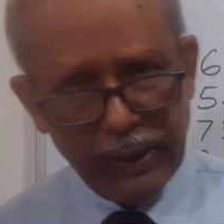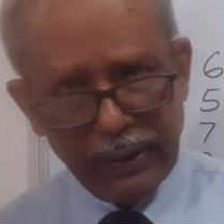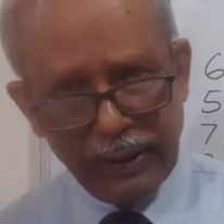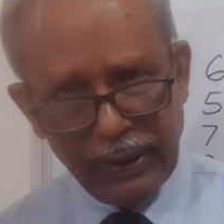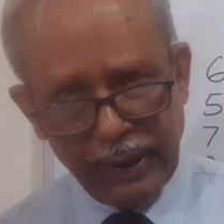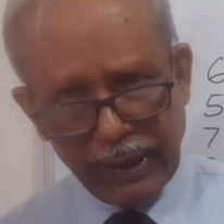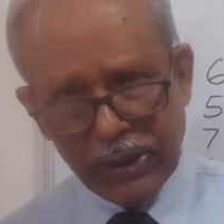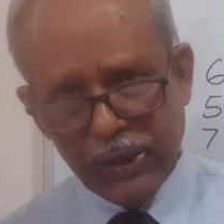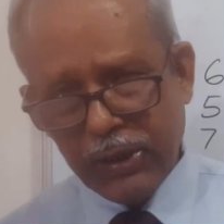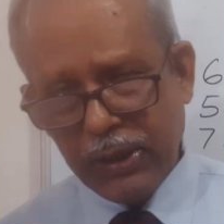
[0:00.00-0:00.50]
the
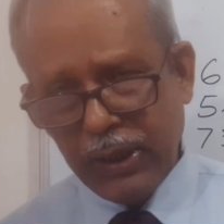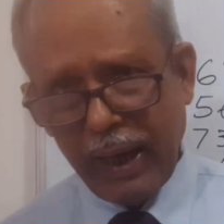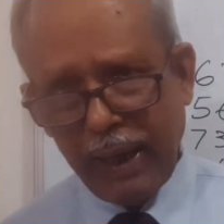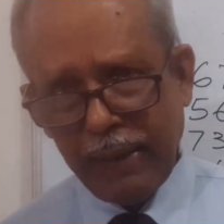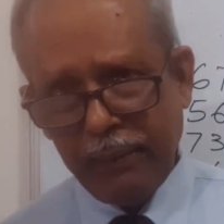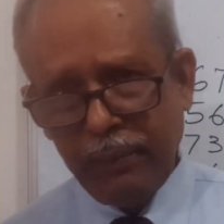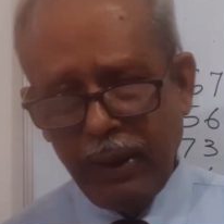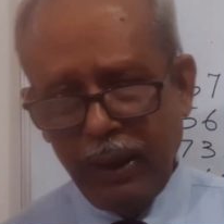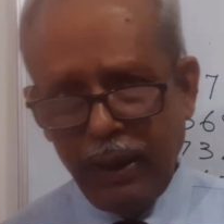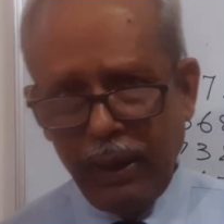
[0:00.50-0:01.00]
next
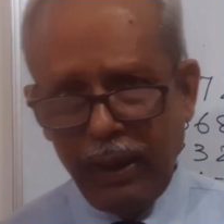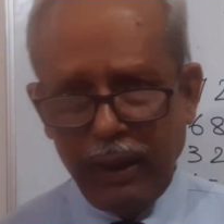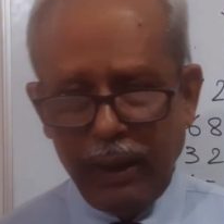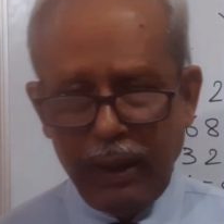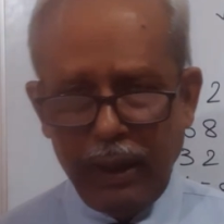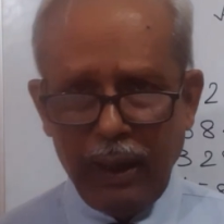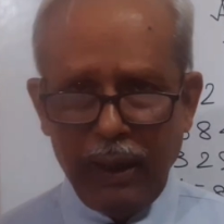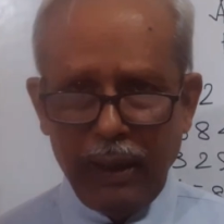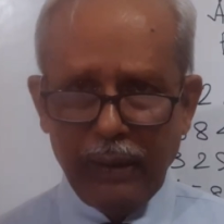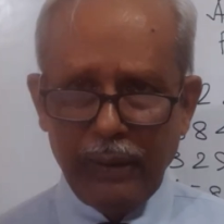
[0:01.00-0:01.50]
time
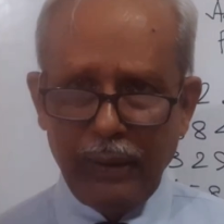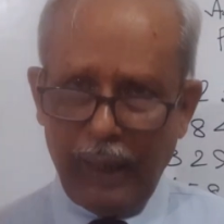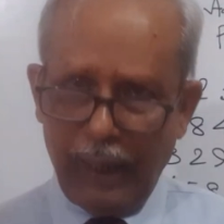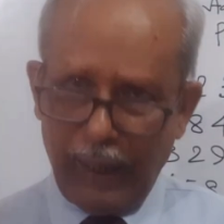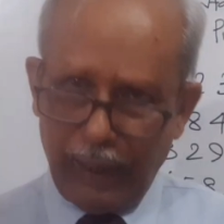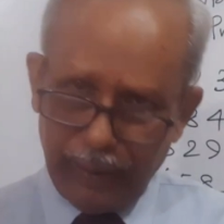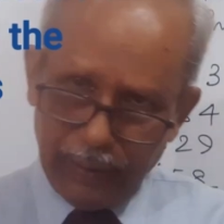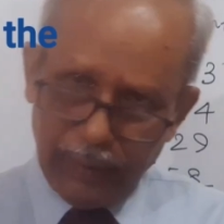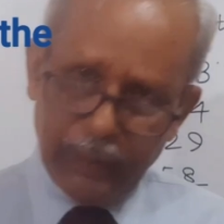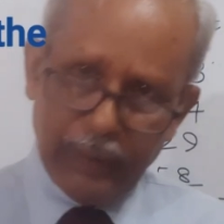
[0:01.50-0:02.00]

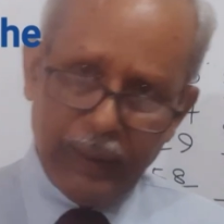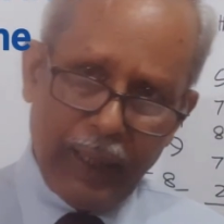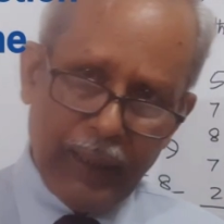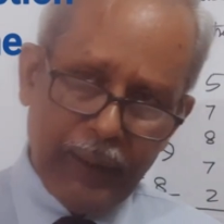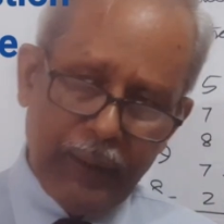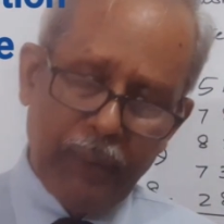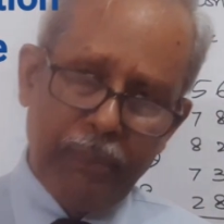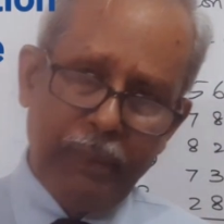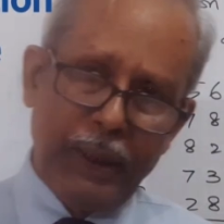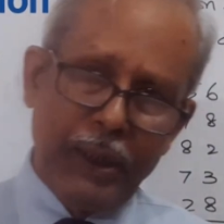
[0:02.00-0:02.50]
another
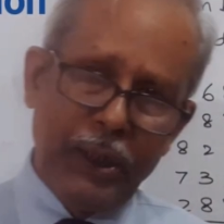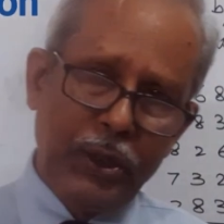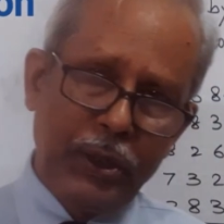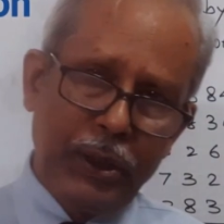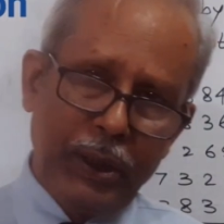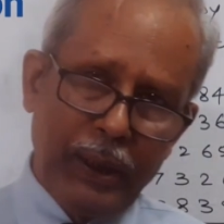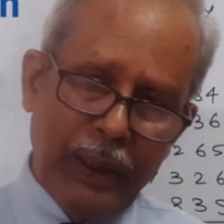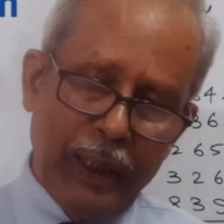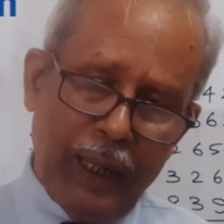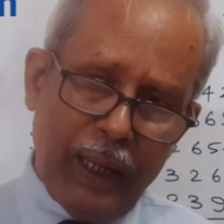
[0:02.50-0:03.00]
kind of
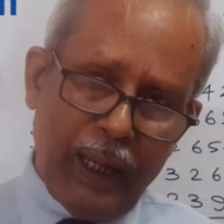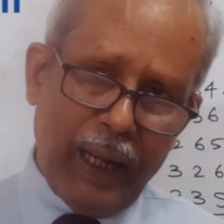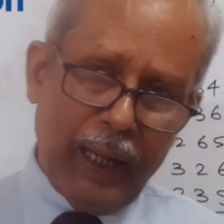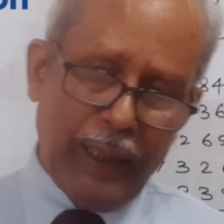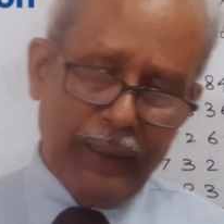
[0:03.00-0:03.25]
addition,